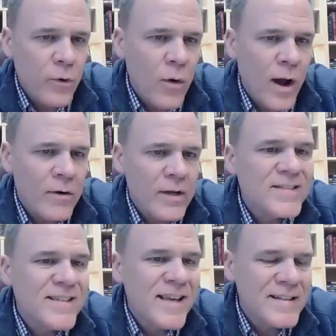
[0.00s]
throw out a
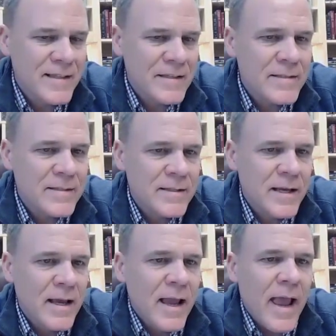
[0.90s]
sentence
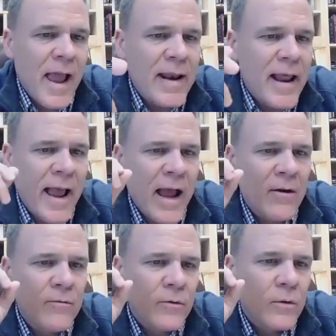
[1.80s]
and
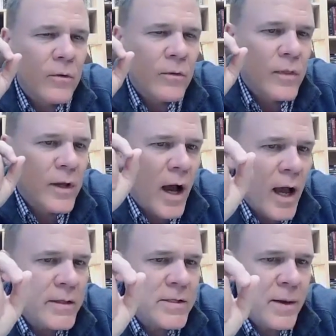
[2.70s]
have the
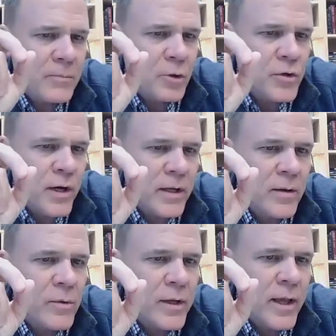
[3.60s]
concept you're trying to
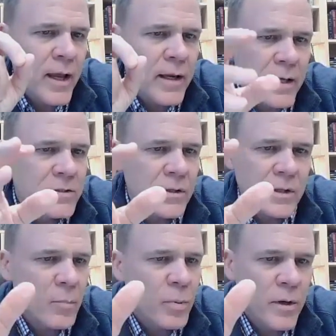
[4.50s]
communicate
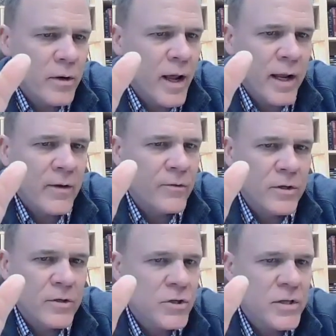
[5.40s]
instantly appear in high
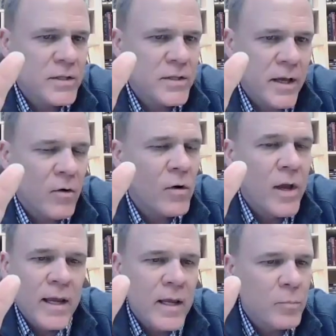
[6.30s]
definition detail
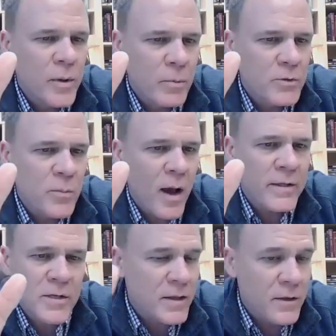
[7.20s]
in people's
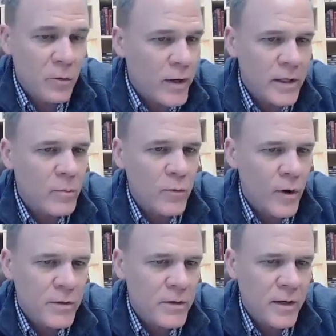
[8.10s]
minds and they're ready to move
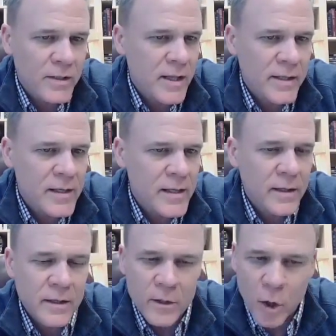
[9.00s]
on to the next
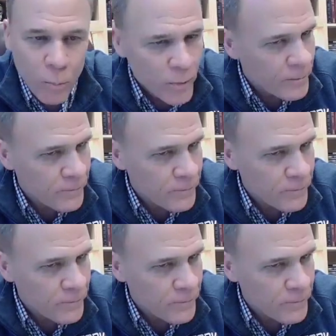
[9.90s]
idea. Nope.